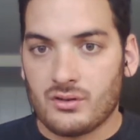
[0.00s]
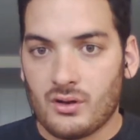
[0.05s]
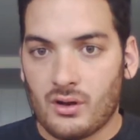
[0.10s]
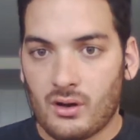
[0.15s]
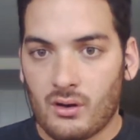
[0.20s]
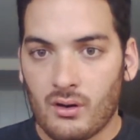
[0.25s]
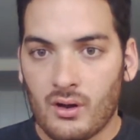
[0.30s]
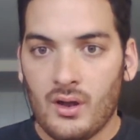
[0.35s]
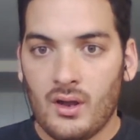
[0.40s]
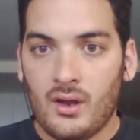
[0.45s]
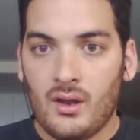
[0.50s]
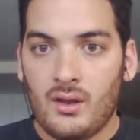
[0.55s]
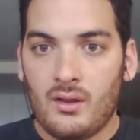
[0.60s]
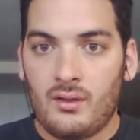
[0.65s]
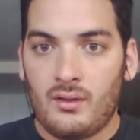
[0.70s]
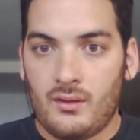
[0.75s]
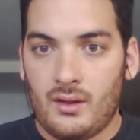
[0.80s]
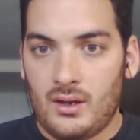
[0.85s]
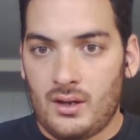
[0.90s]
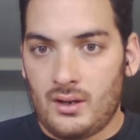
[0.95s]

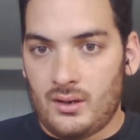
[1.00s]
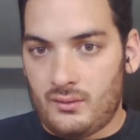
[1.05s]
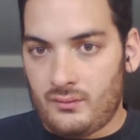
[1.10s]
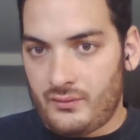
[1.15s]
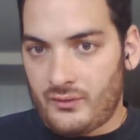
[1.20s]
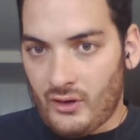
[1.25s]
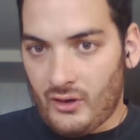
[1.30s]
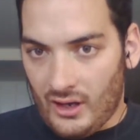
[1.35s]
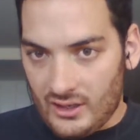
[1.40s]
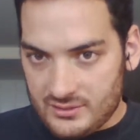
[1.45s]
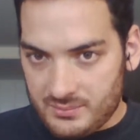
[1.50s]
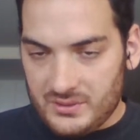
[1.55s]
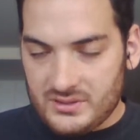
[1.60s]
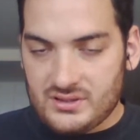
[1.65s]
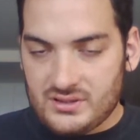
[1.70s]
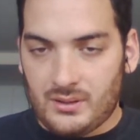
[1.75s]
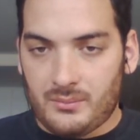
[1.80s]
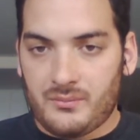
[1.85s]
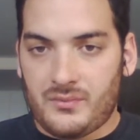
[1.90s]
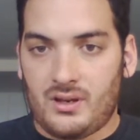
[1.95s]
there has to be
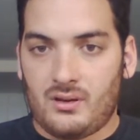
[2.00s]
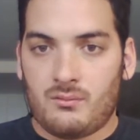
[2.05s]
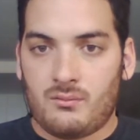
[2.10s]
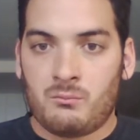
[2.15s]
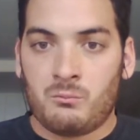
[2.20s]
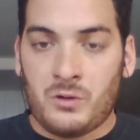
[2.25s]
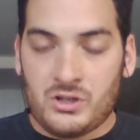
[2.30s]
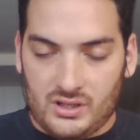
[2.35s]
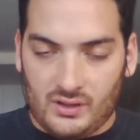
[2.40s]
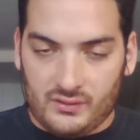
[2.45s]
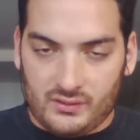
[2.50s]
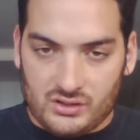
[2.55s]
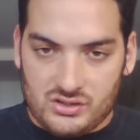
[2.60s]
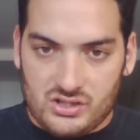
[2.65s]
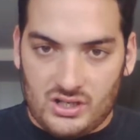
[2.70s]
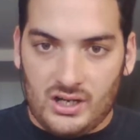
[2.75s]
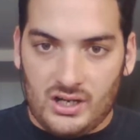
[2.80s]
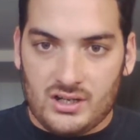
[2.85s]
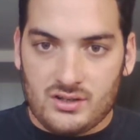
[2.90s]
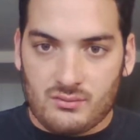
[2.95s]
something which you have to
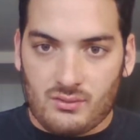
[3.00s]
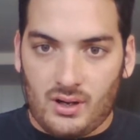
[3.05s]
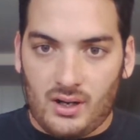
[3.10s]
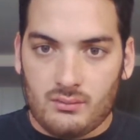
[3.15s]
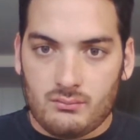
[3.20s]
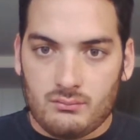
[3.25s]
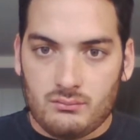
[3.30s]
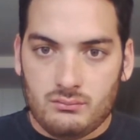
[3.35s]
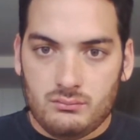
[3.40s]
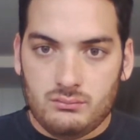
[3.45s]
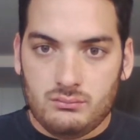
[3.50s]
change, right?